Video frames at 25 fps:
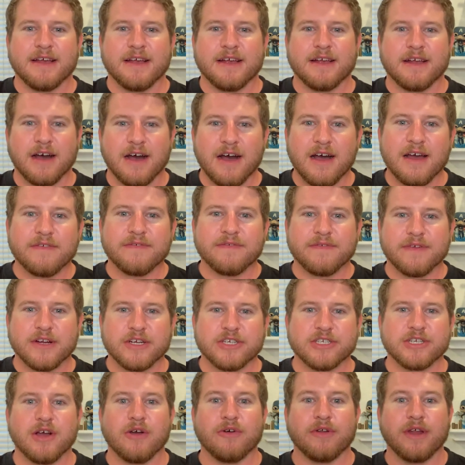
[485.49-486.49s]
God
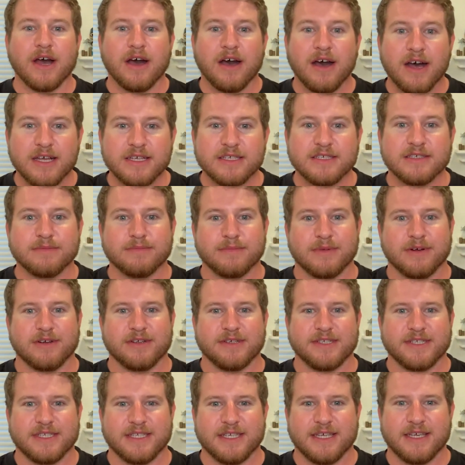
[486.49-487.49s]
first showed us
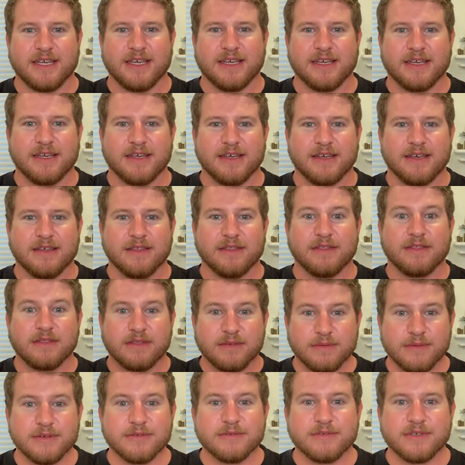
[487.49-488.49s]
mercy
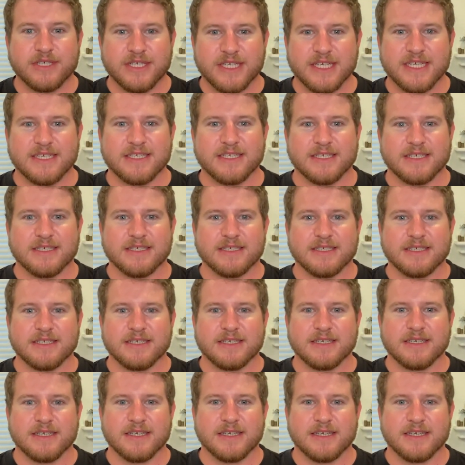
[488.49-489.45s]
through Jesus.